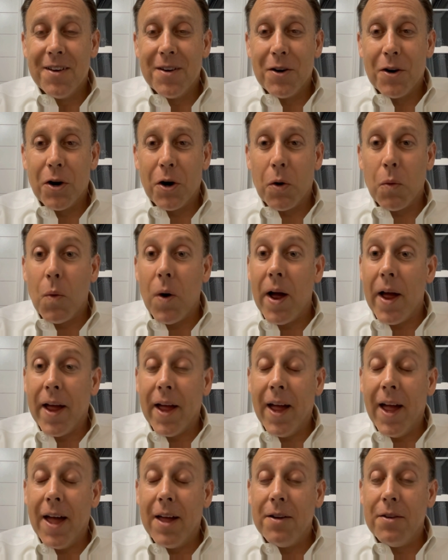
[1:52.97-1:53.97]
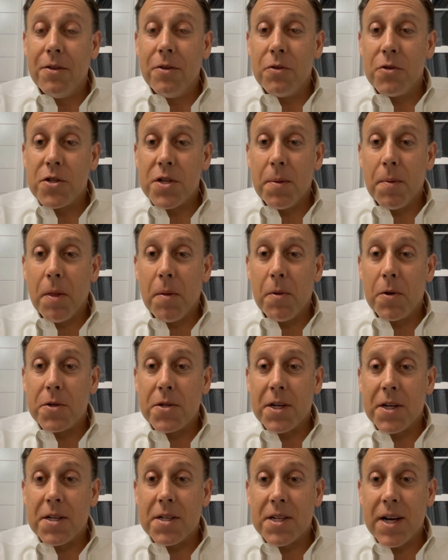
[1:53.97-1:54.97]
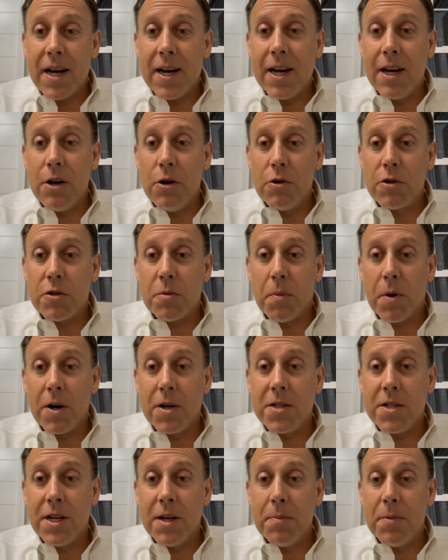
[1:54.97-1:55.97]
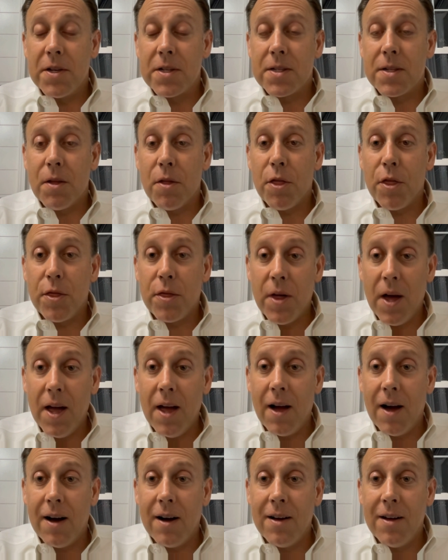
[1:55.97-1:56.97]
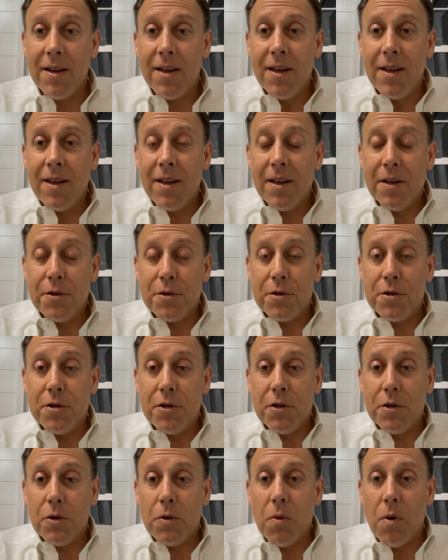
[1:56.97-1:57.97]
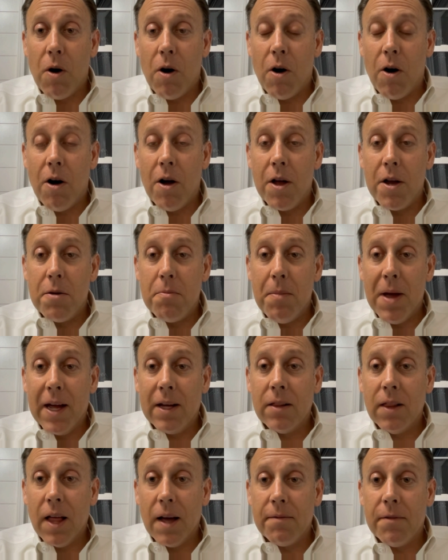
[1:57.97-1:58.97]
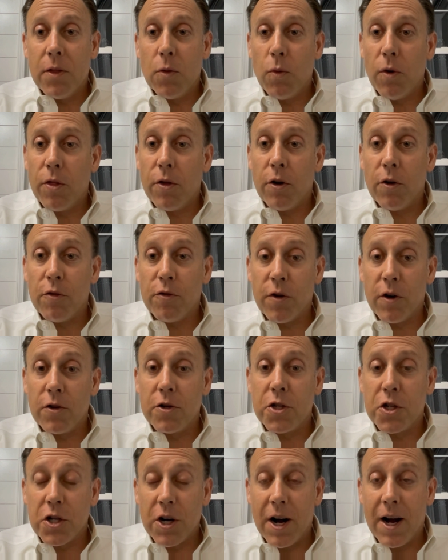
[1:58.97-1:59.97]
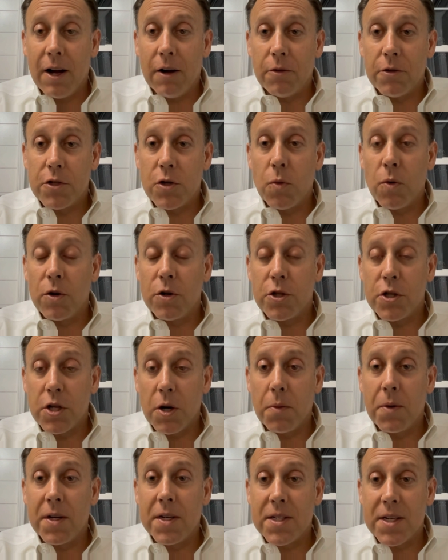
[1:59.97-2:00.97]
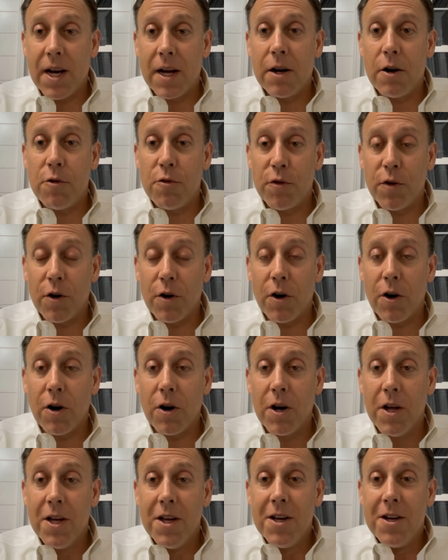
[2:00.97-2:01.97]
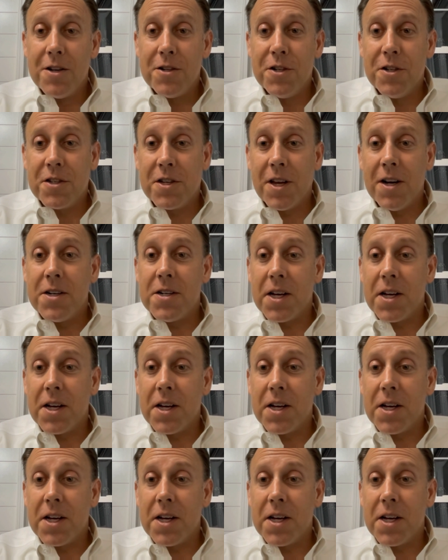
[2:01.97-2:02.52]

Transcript: her way. And some of the most exciting news from our team is that Thea is due on May eleventh with her first child. So we're so excited for her. She's going to